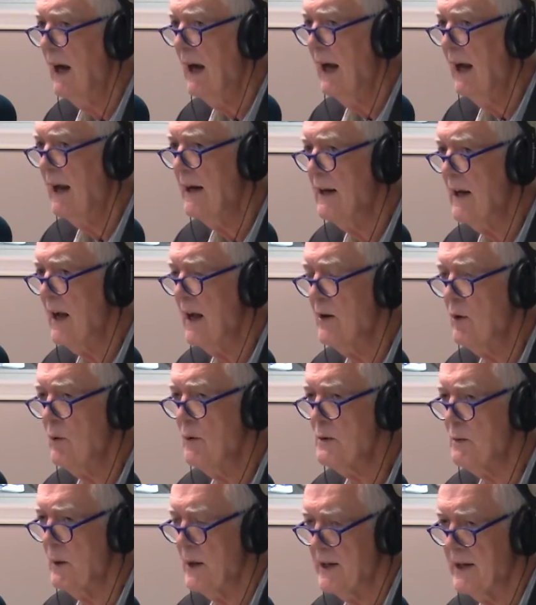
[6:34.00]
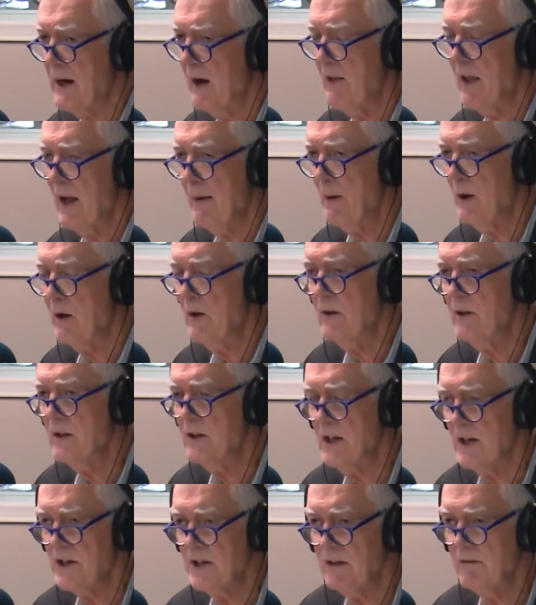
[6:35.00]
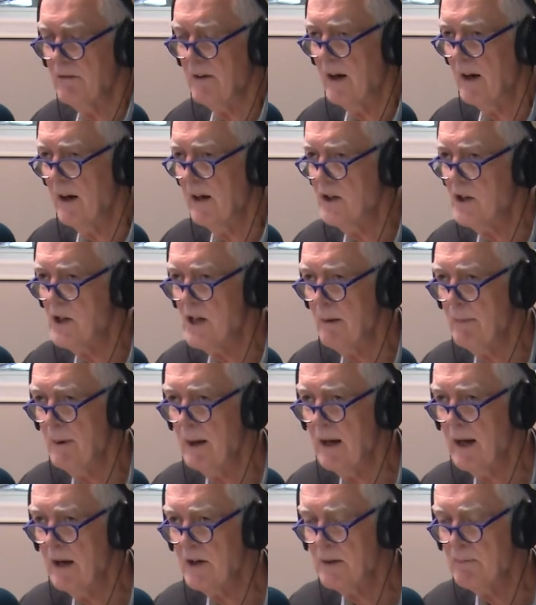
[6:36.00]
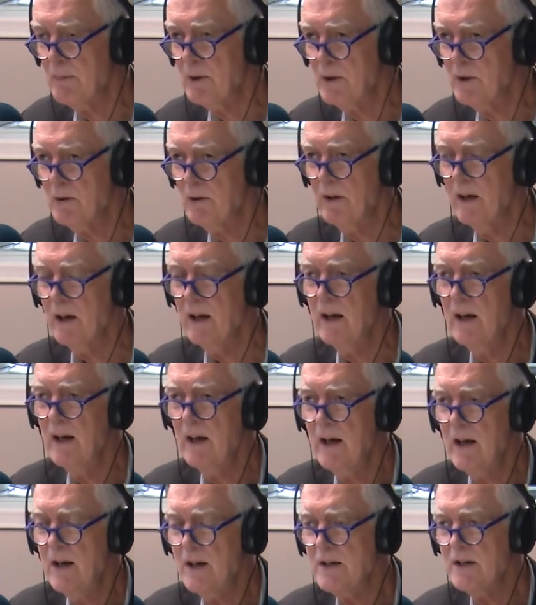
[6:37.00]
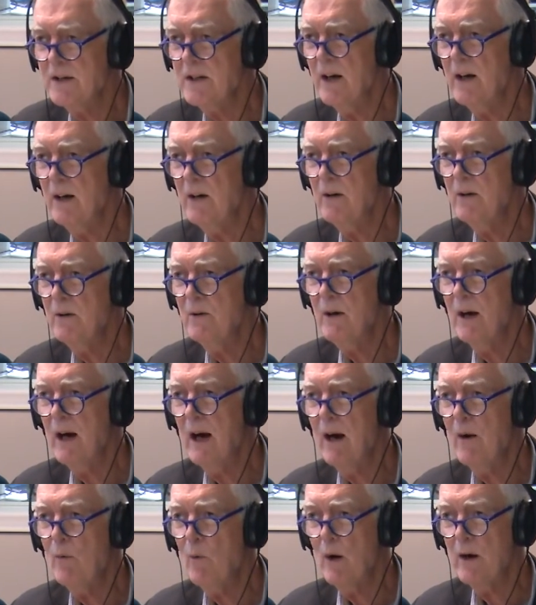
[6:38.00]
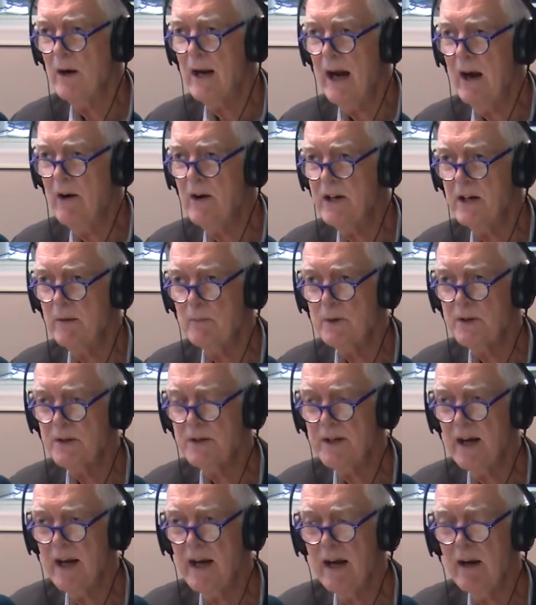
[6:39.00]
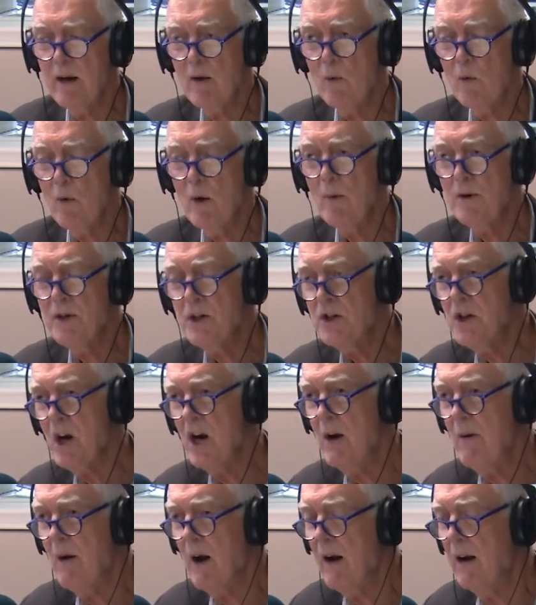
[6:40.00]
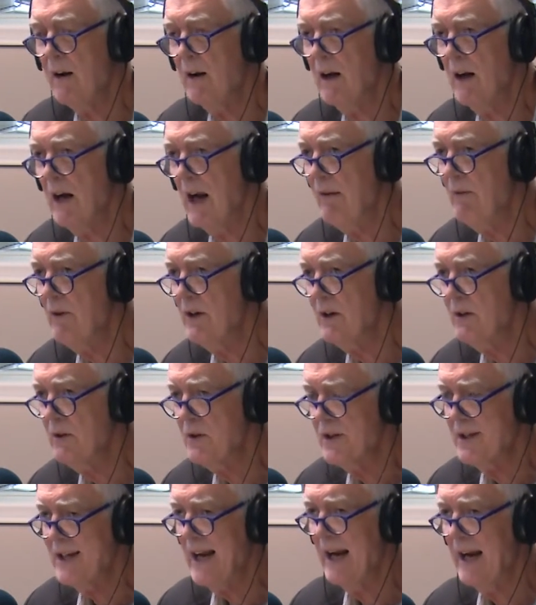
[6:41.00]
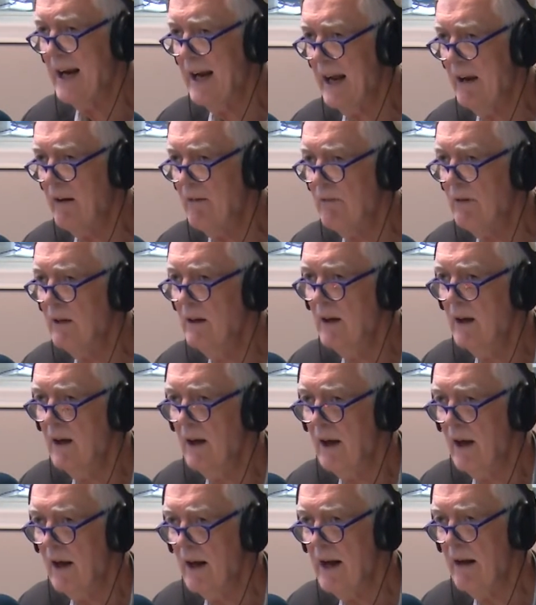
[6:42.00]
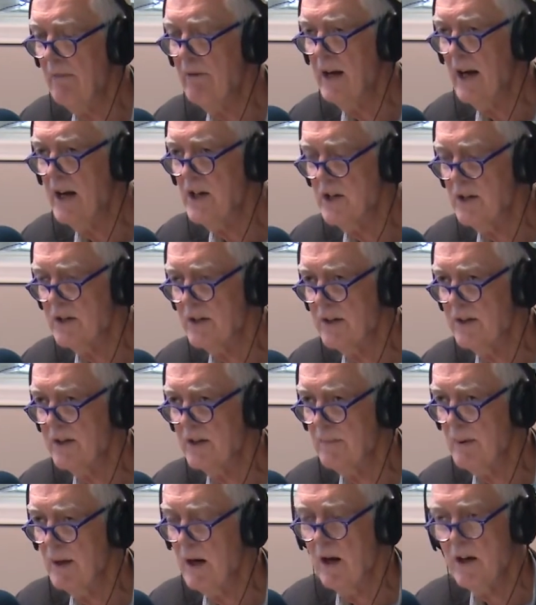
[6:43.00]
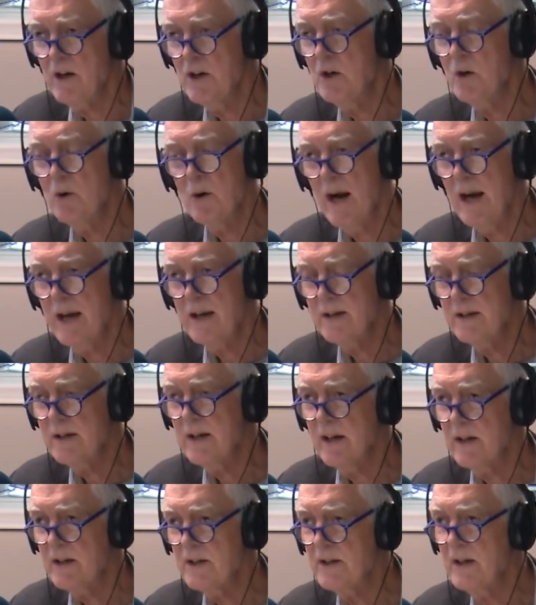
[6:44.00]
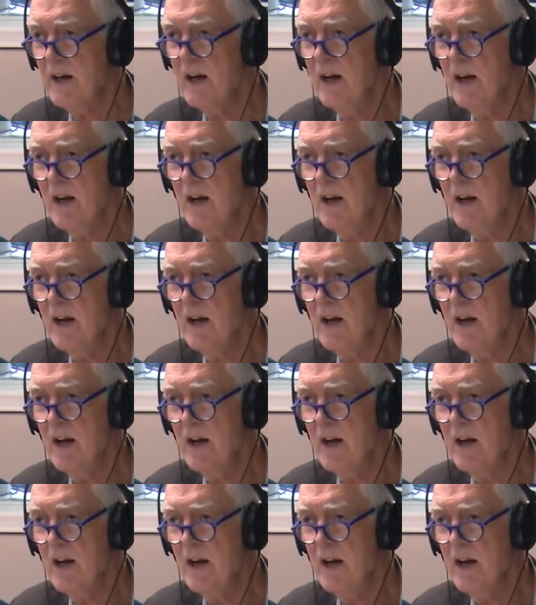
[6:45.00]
And I'd always wanted to go there but couldn't justify schlepping out to Pretoria. So what Audi did was say, we want to show you our clever new sat-nav navigation system in our new A6.